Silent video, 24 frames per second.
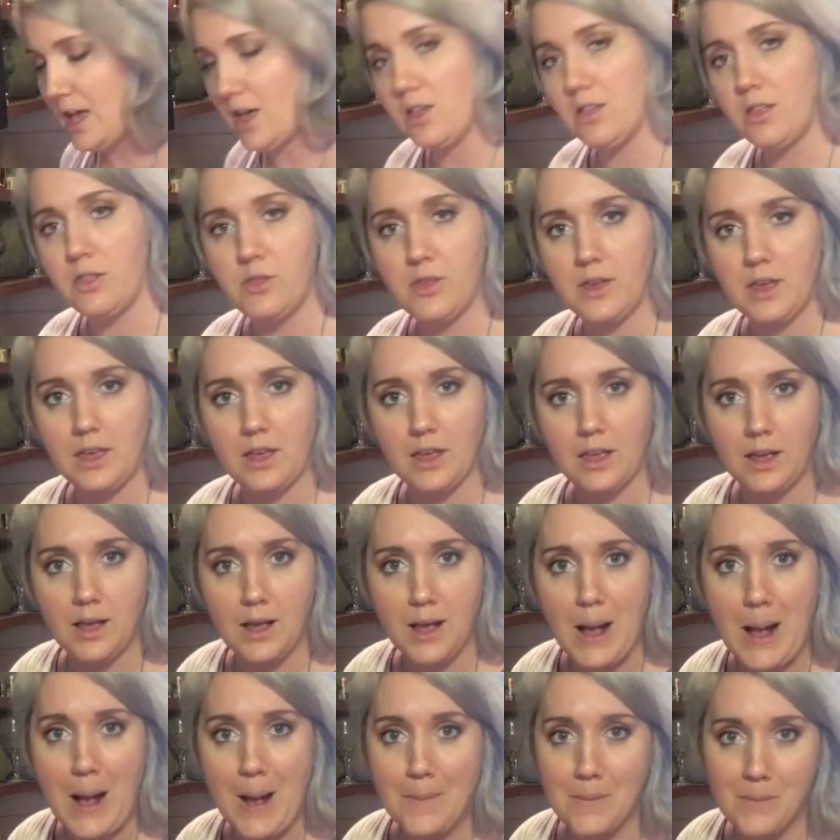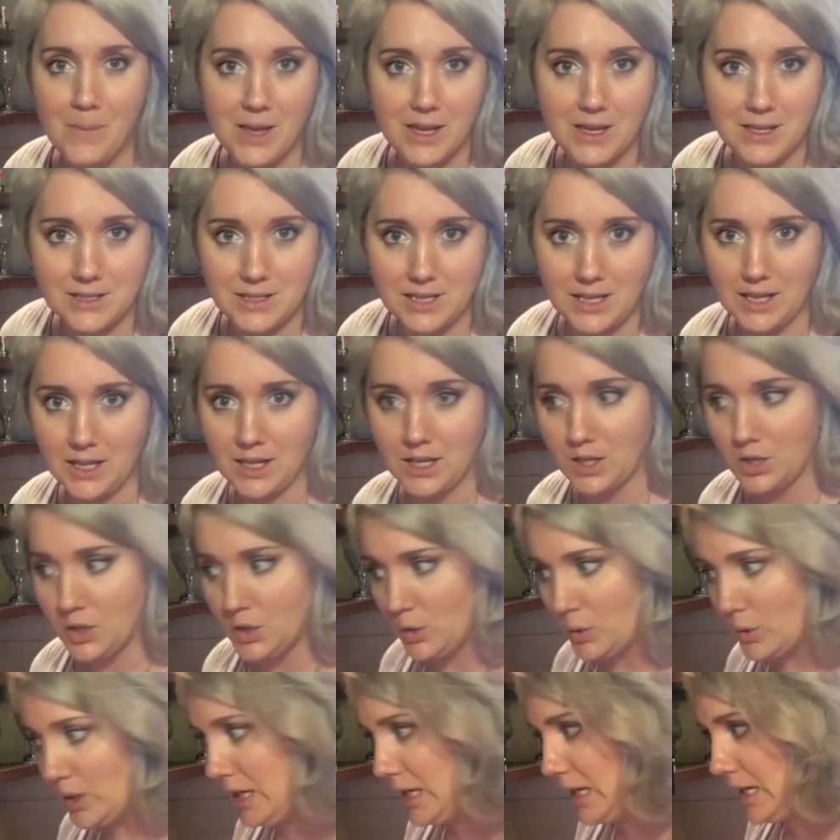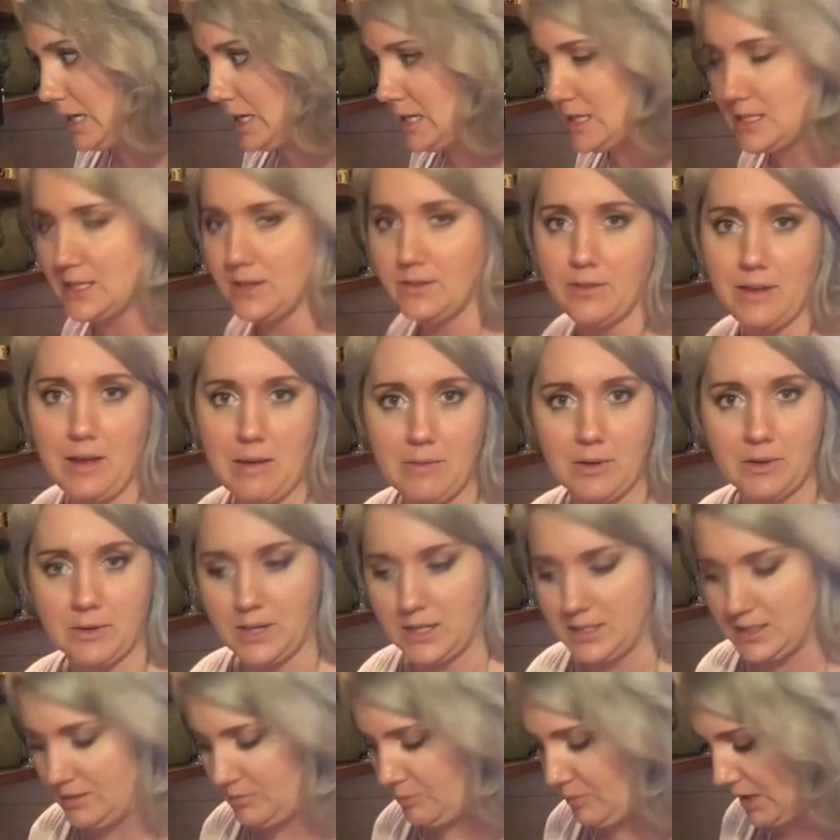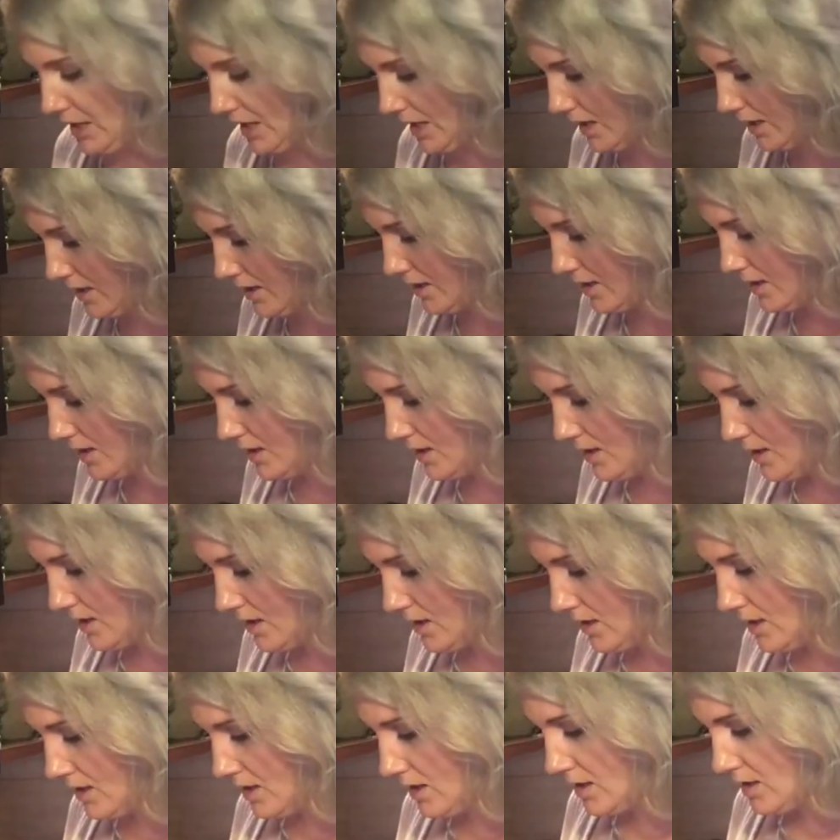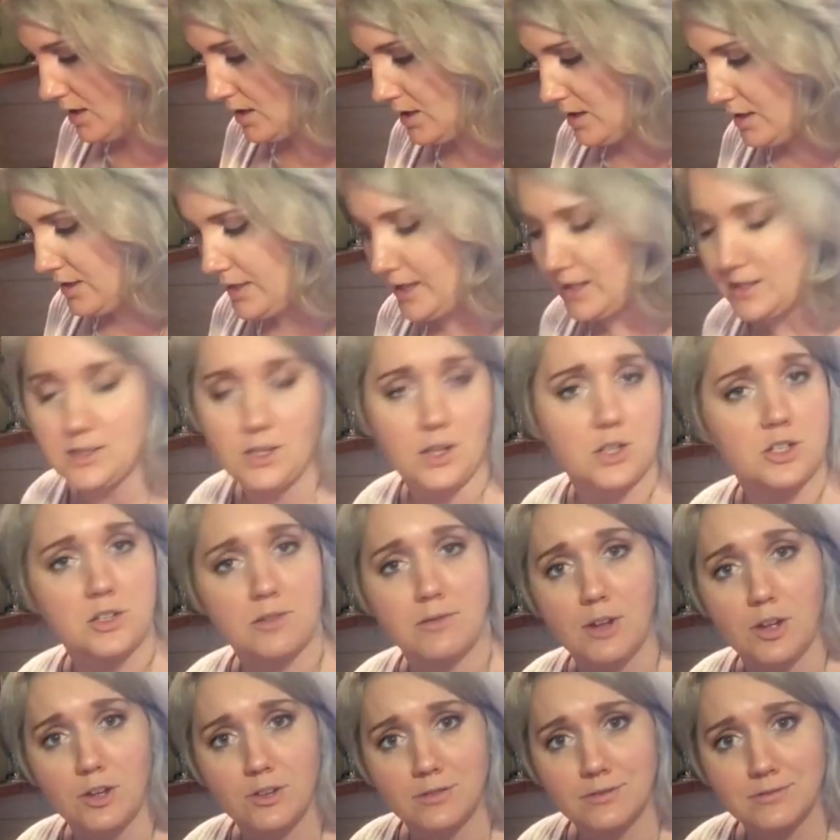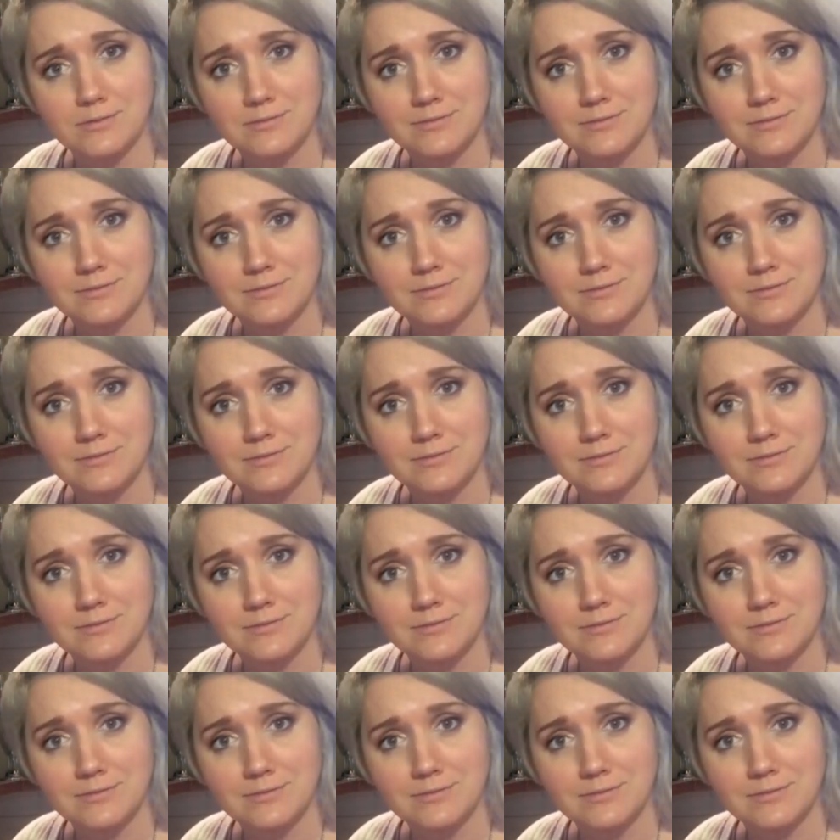healthy, amazing, quick and easy family recipe. That's all she wrote.